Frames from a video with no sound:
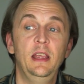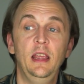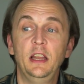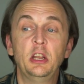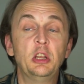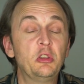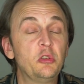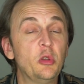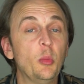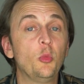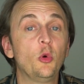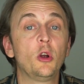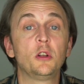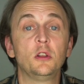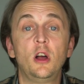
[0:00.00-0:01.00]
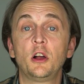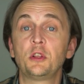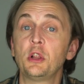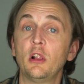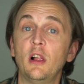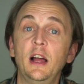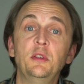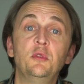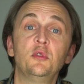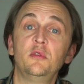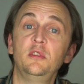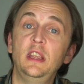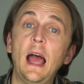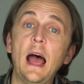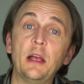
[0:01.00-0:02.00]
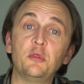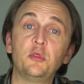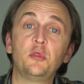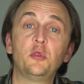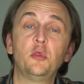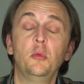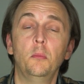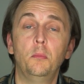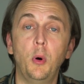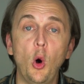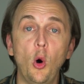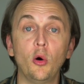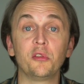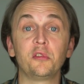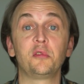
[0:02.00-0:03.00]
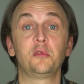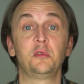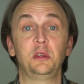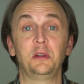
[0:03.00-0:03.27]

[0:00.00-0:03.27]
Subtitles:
And it's somewhere along the lines of yes, both.